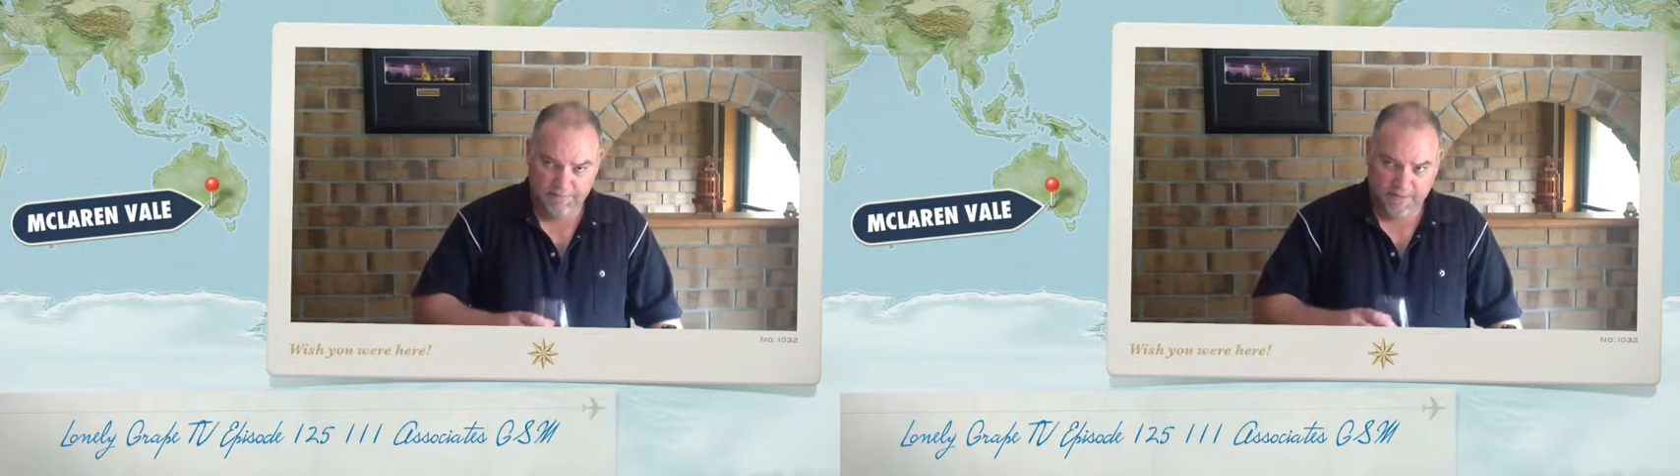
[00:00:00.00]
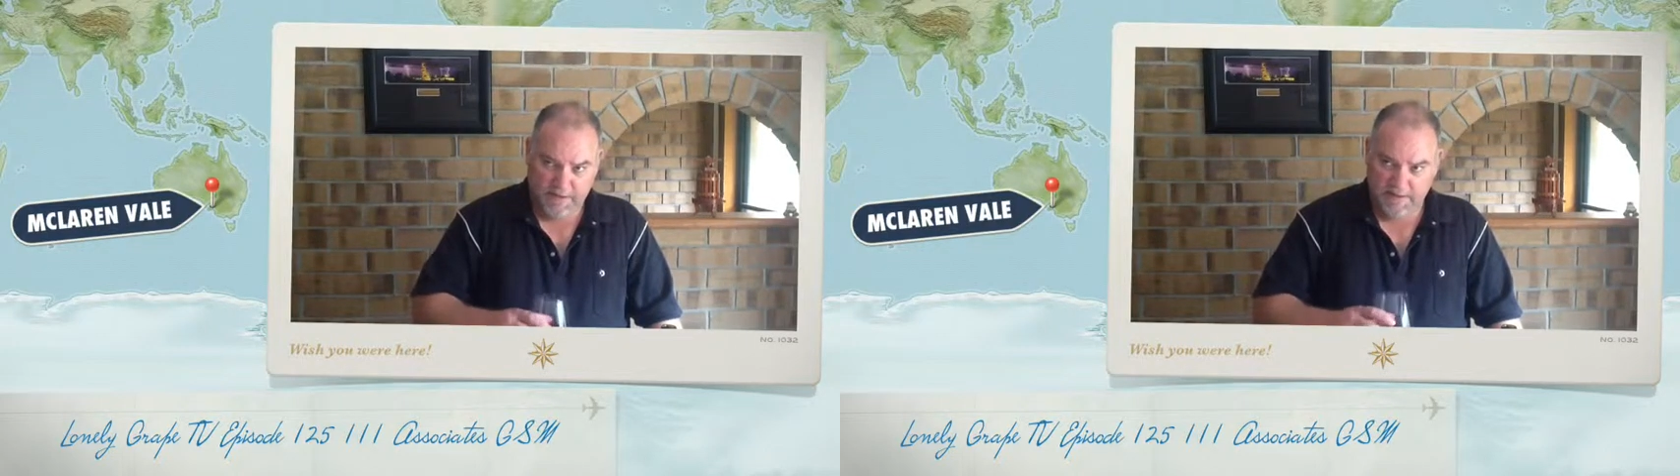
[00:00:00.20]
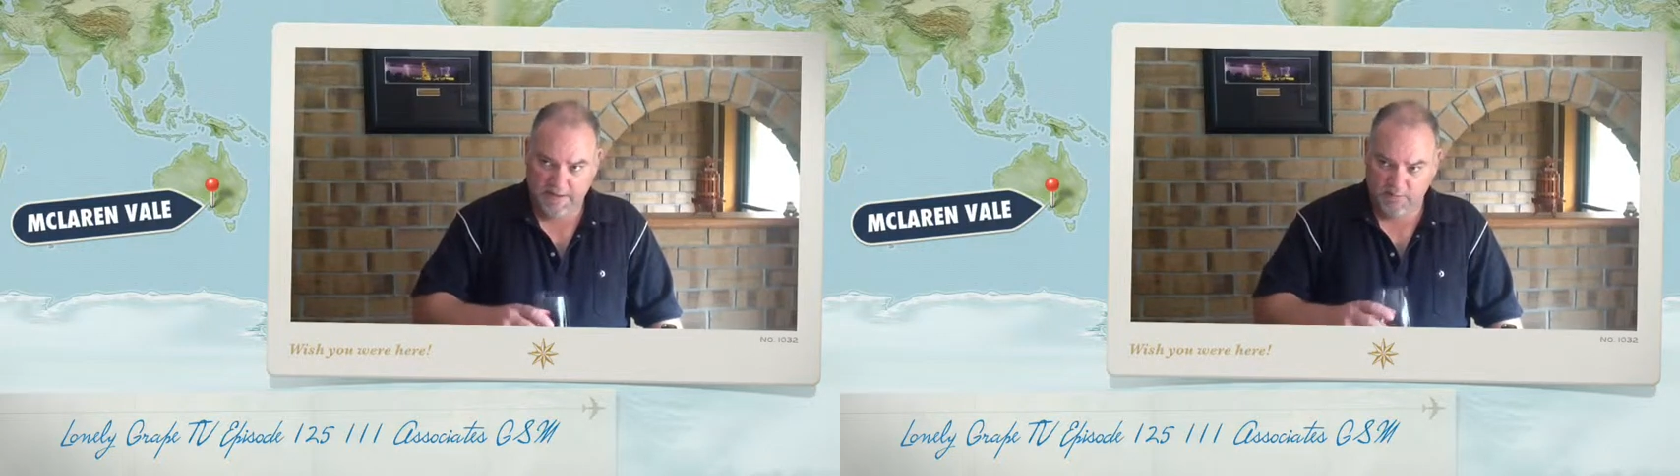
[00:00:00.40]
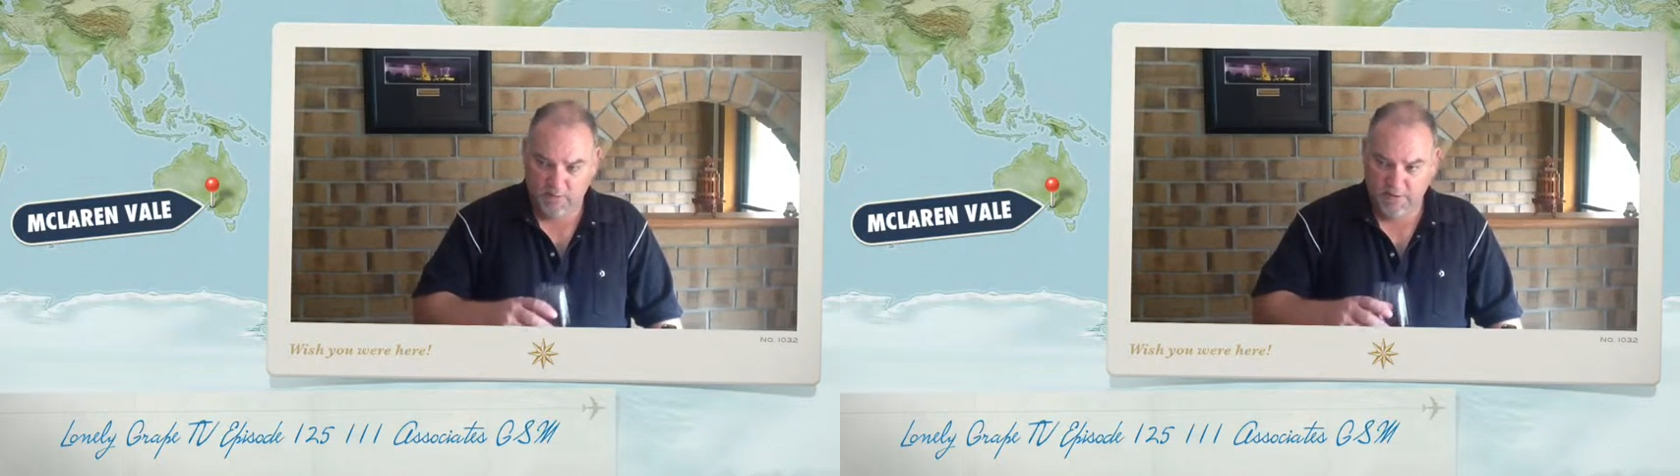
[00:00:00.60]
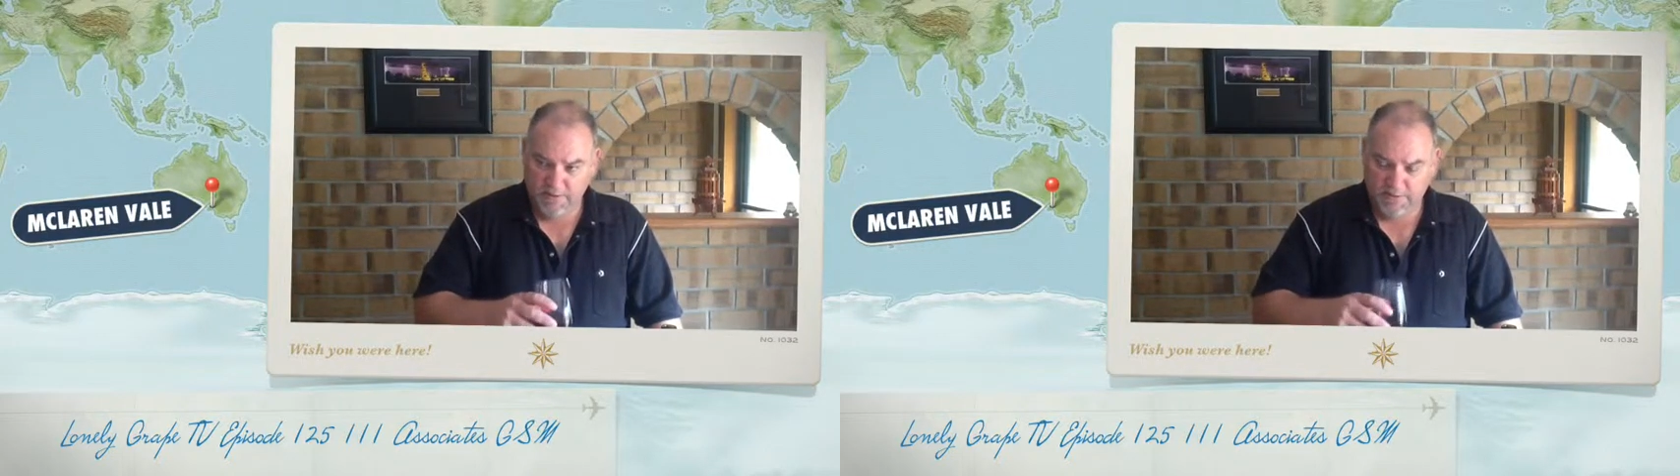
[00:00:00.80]
in these
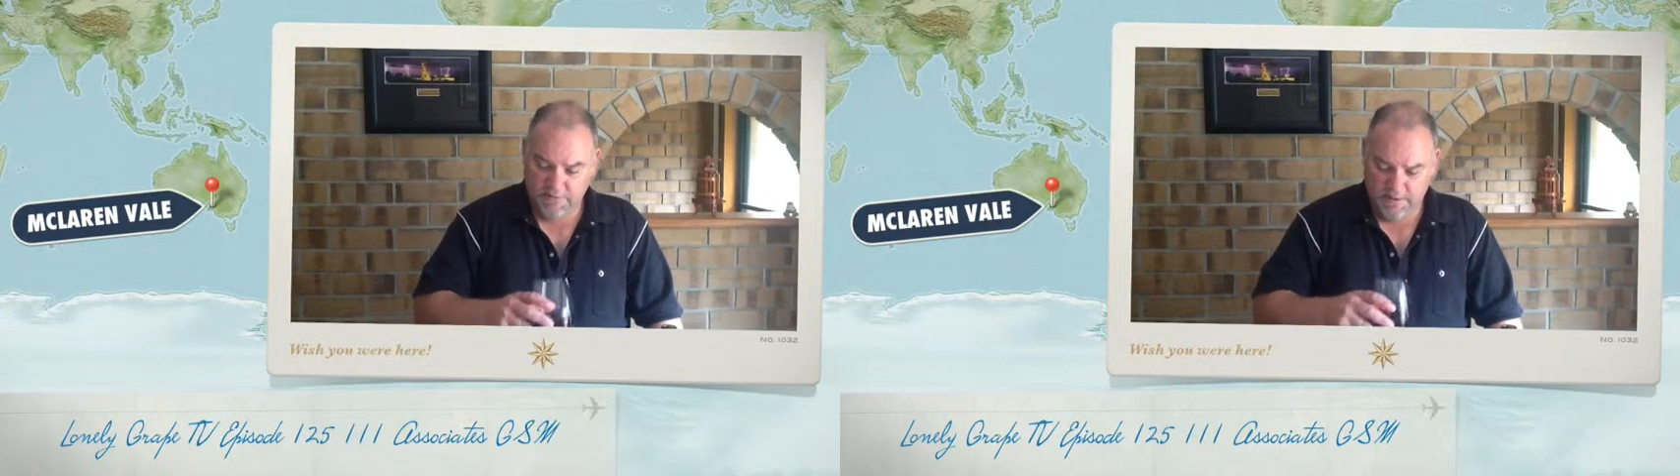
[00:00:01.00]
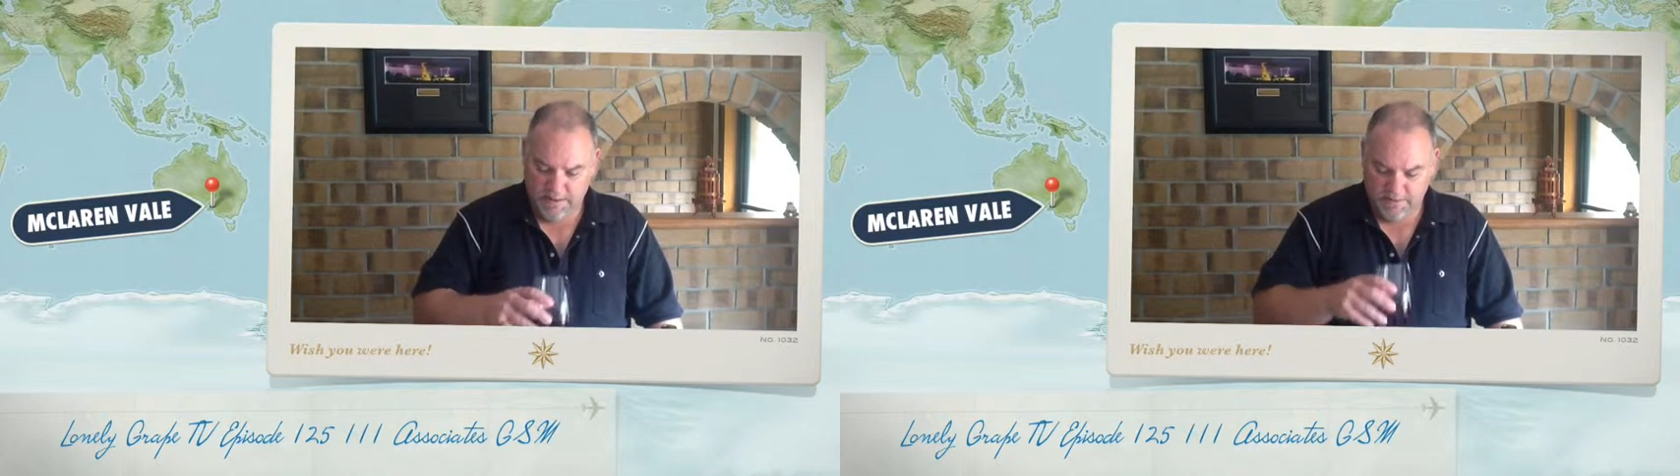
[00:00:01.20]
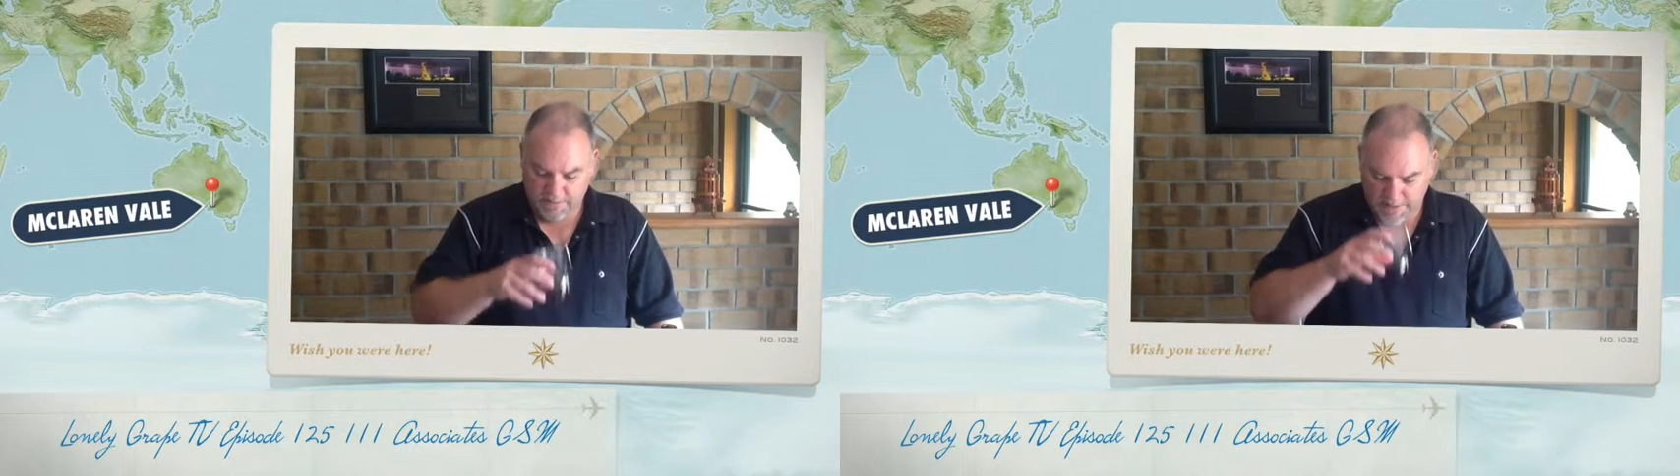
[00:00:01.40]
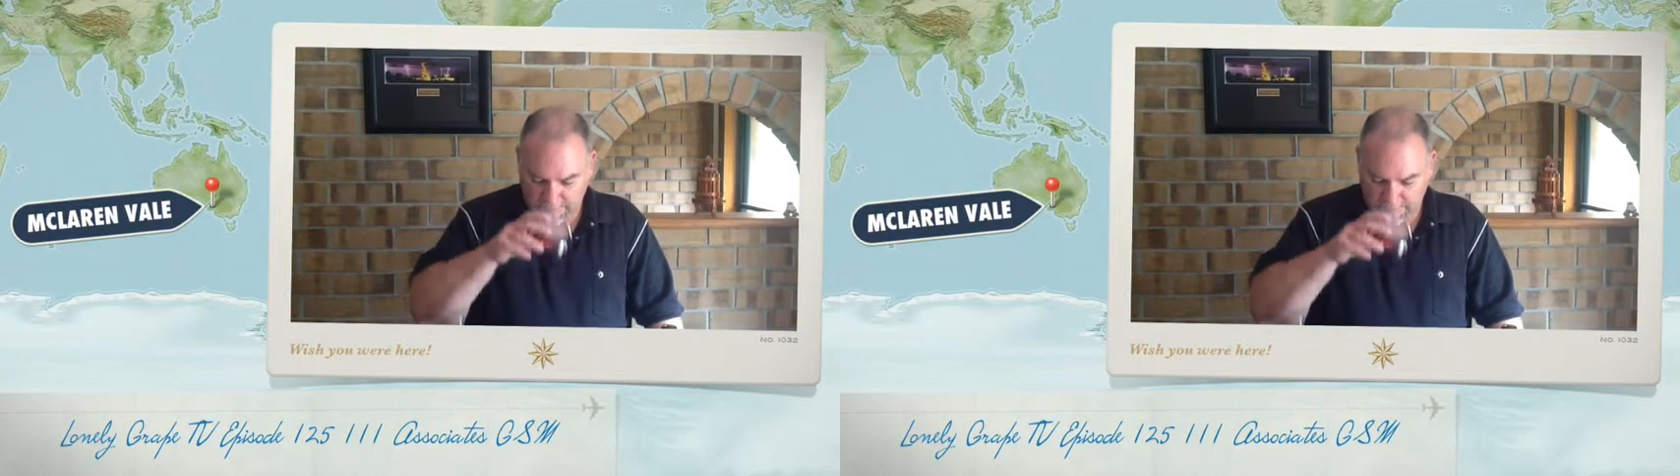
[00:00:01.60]
wines, and